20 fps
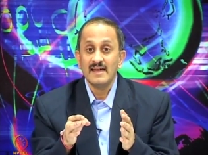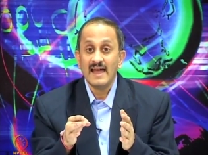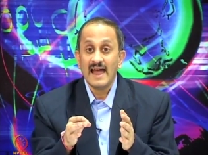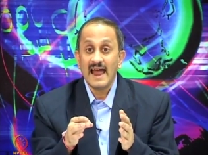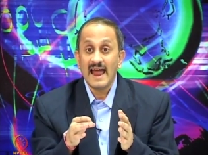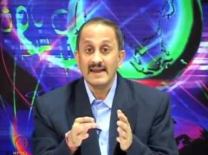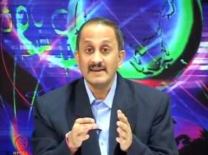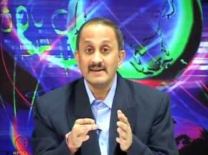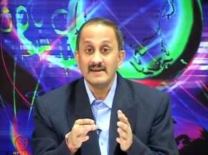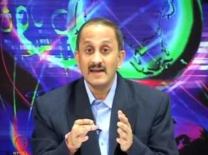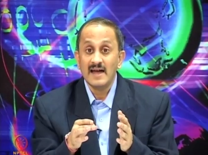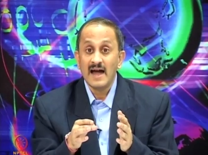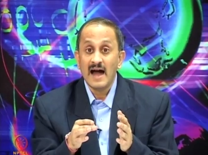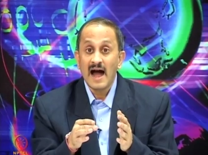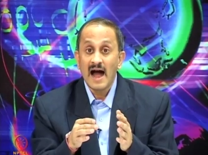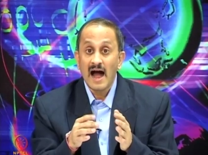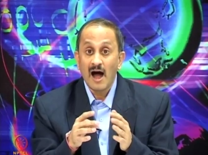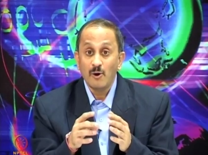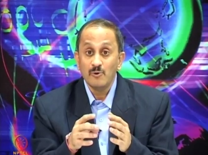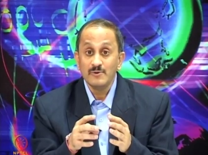and
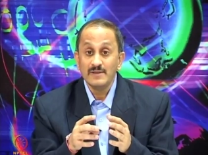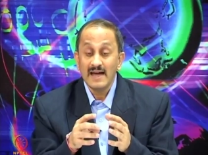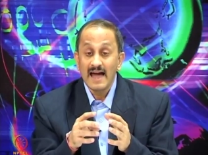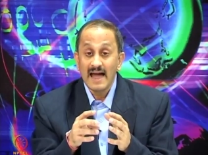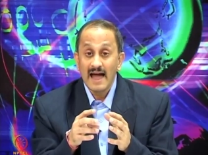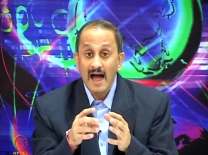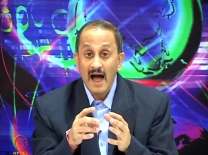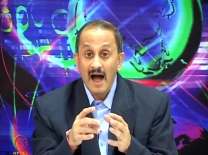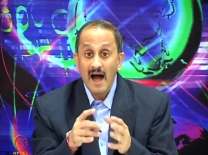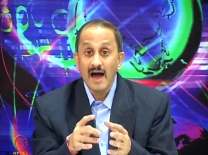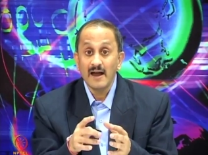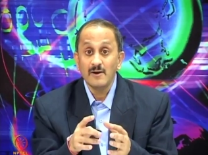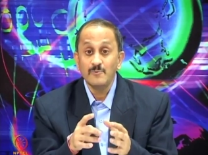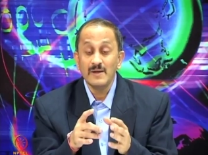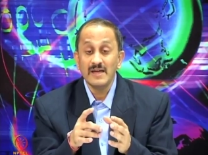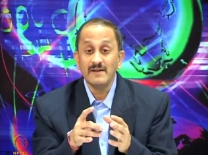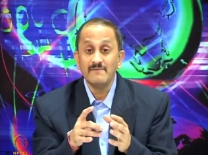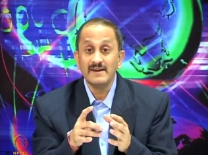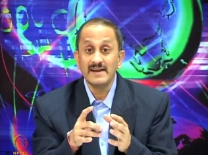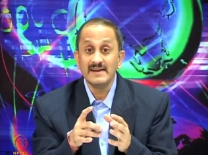how the Haar
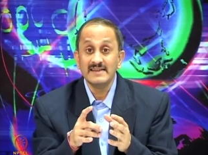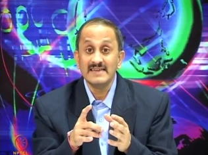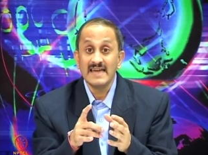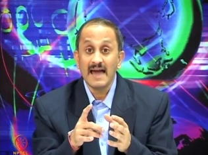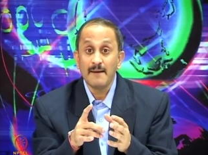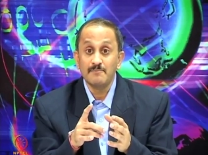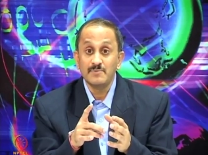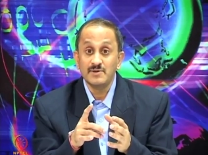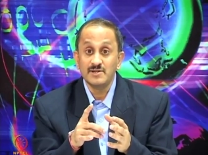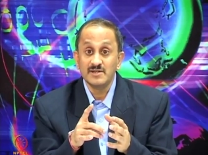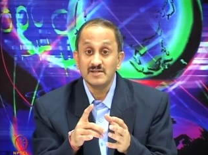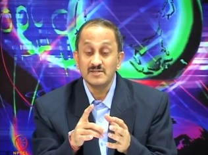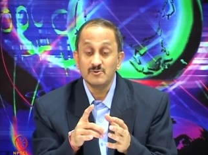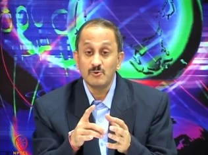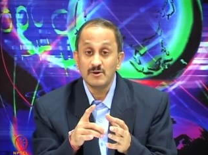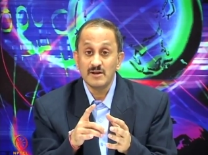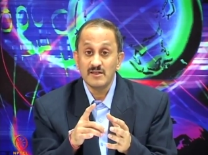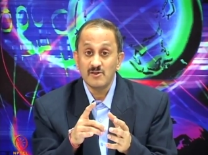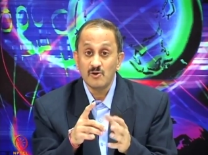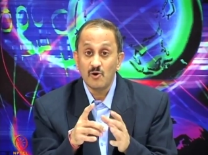wavelet captures
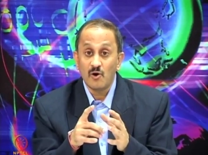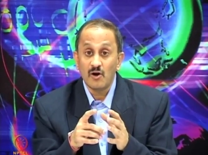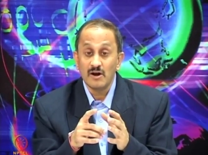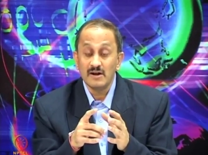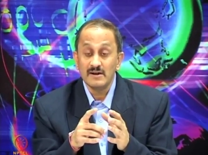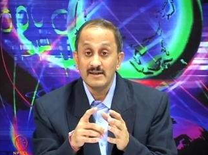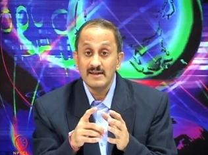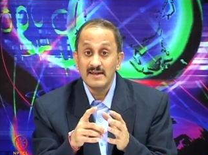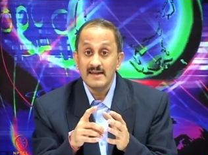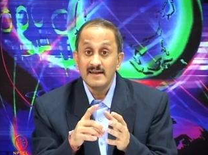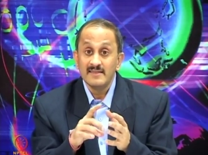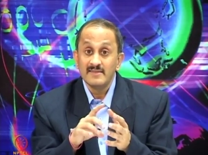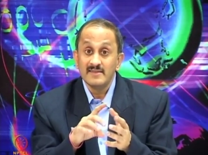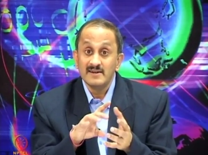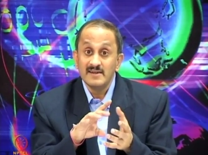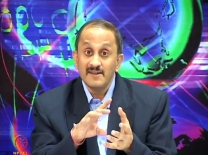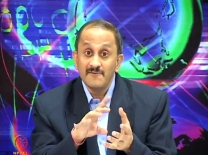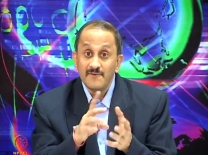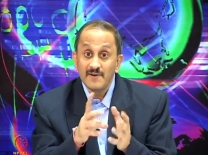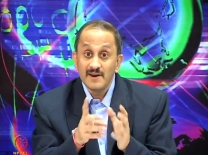what is called the
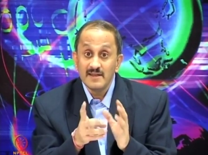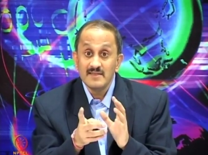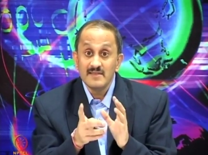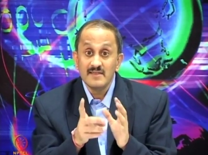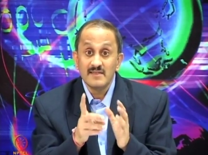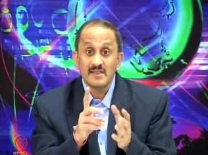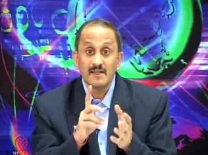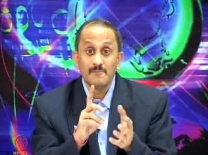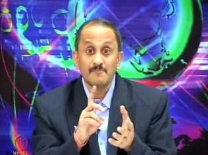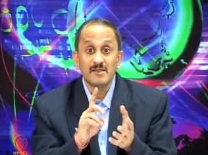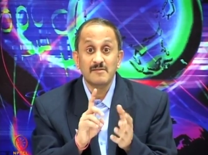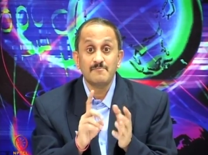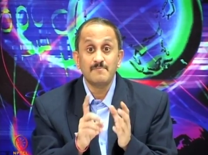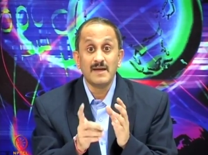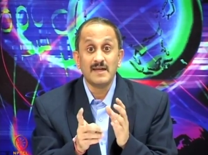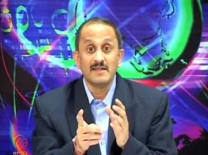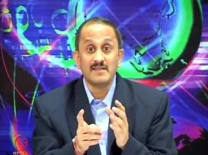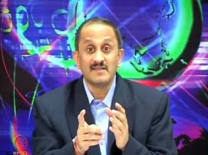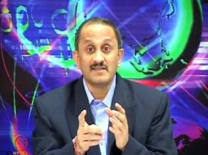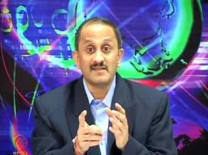difference
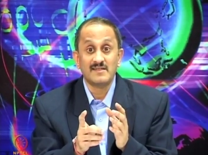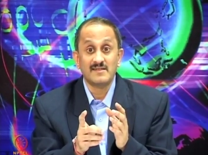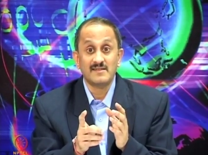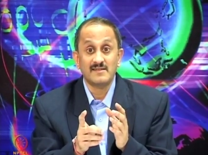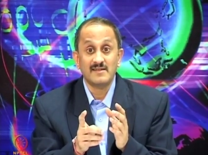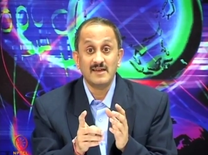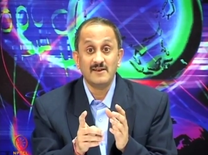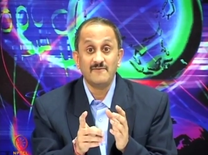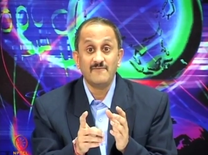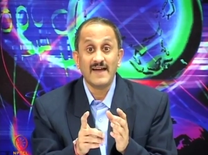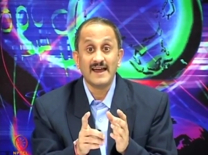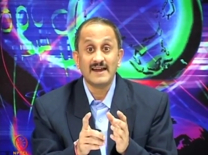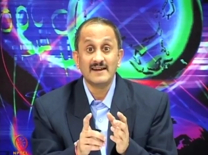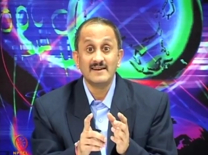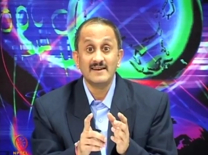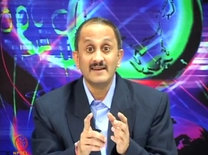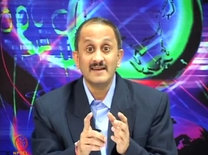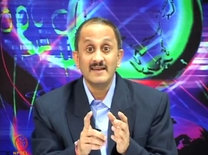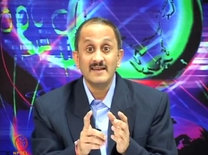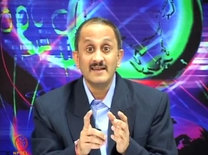subspace, in
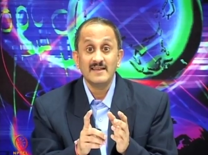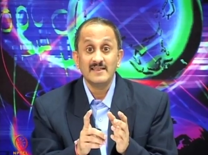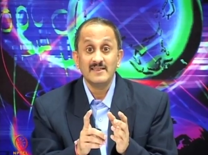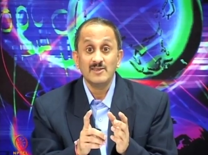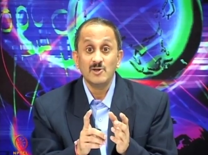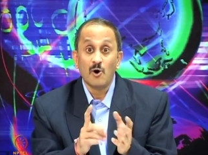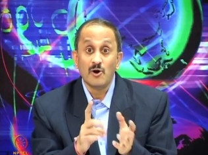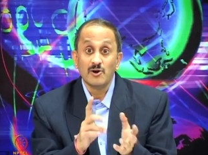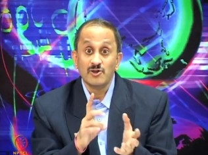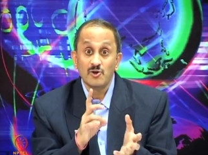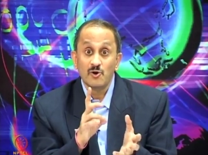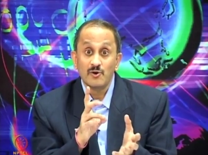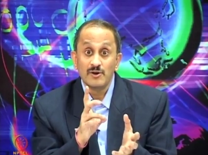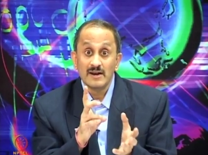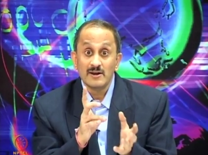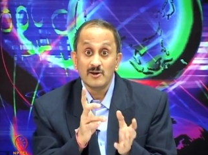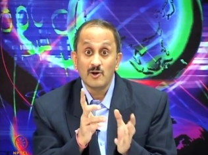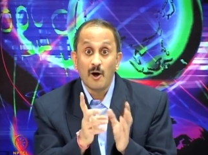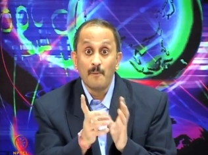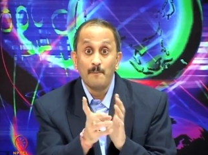fact, the
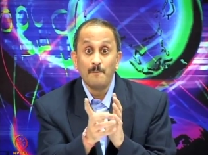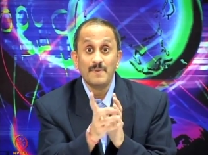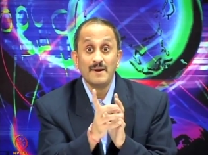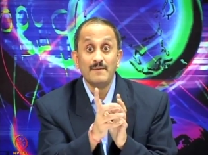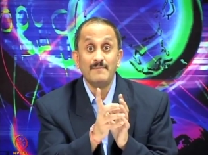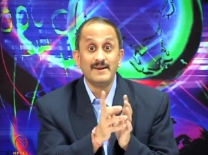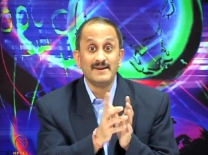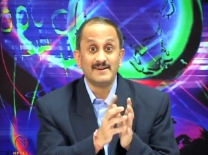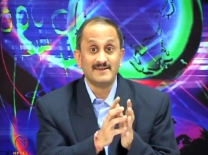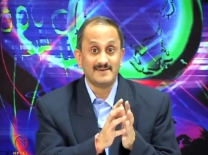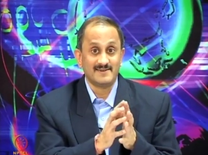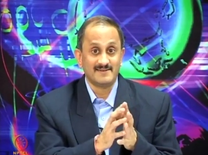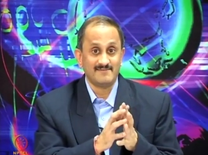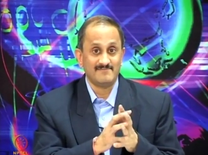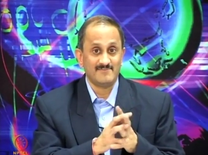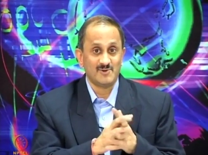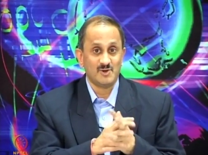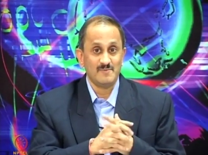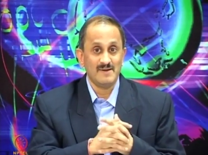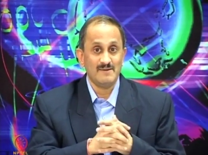orthogonal complement
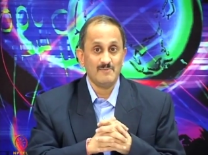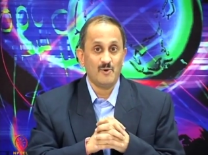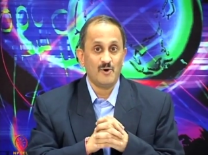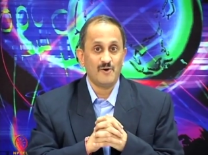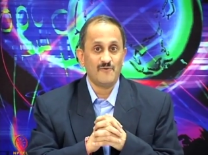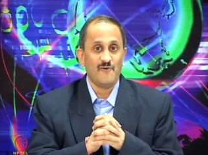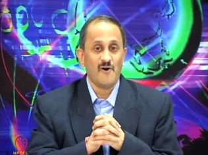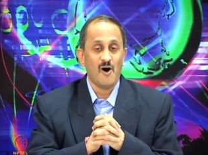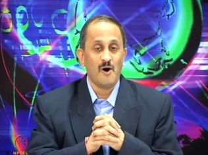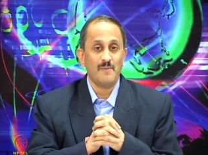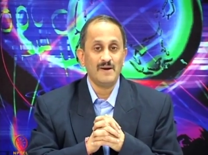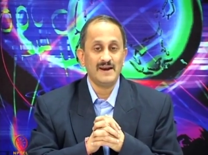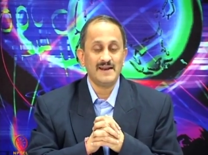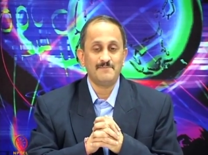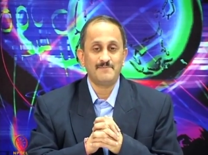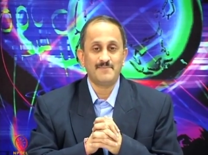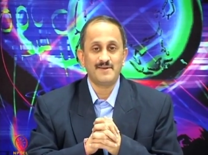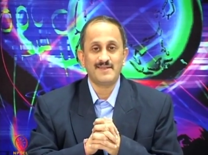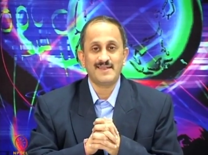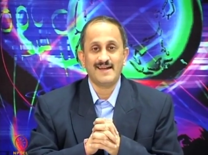to be more formal
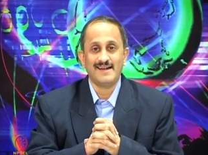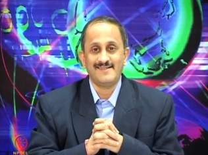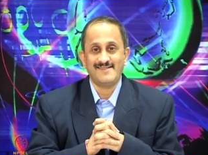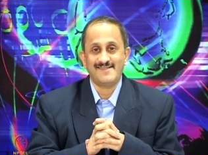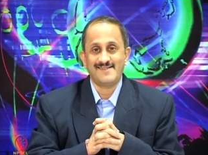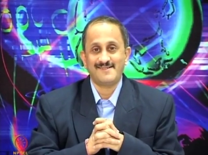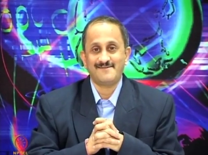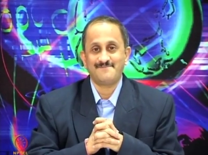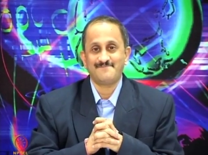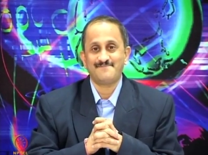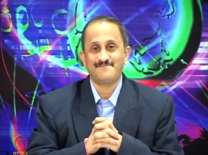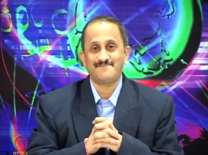and precise.